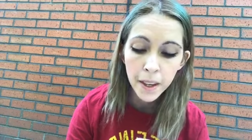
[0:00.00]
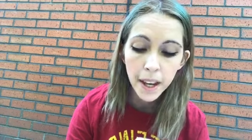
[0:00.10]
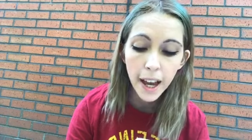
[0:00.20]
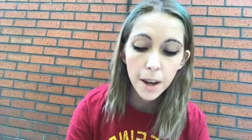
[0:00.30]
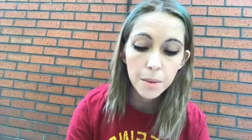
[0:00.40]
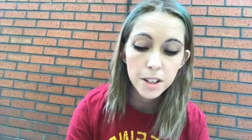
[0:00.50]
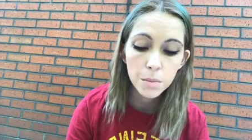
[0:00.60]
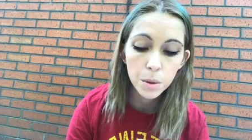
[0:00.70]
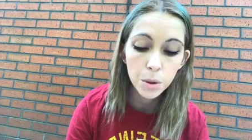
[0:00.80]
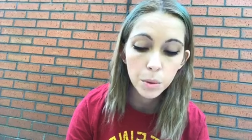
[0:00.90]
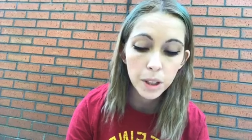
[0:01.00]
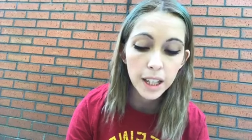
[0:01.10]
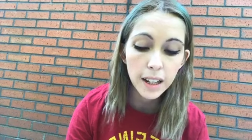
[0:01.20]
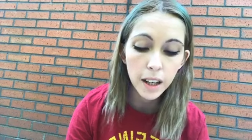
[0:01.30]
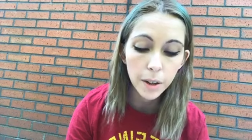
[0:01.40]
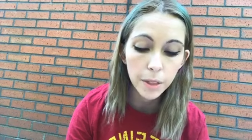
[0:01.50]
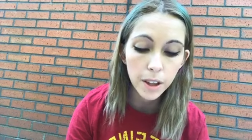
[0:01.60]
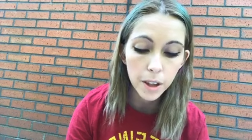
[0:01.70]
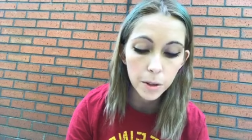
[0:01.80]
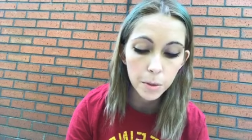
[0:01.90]
how much more will he clothe
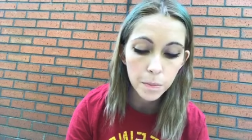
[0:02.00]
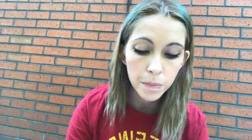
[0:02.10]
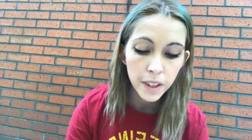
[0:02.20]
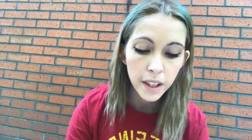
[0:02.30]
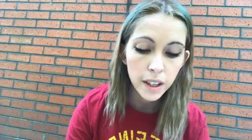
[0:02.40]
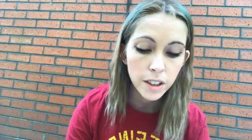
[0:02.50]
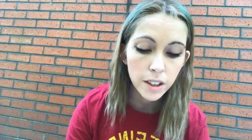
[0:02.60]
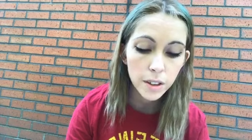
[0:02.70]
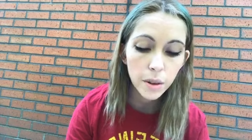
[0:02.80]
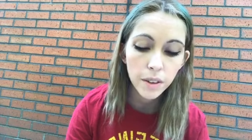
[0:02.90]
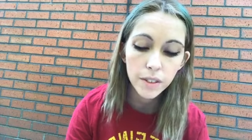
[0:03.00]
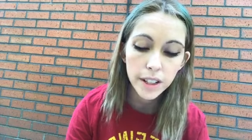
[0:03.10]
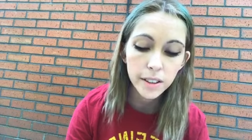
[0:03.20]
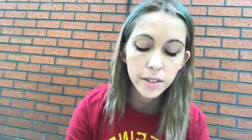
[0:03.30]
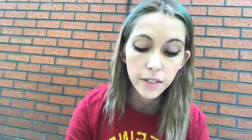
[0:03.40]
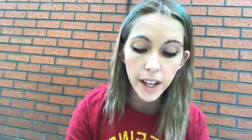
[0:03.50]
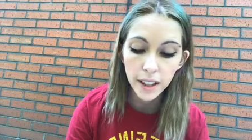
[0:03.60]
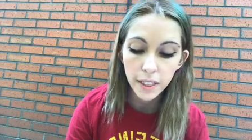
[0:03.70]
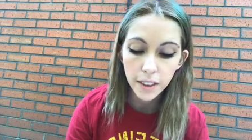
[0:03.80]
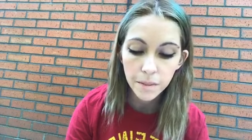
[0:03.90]
you, you of little faith?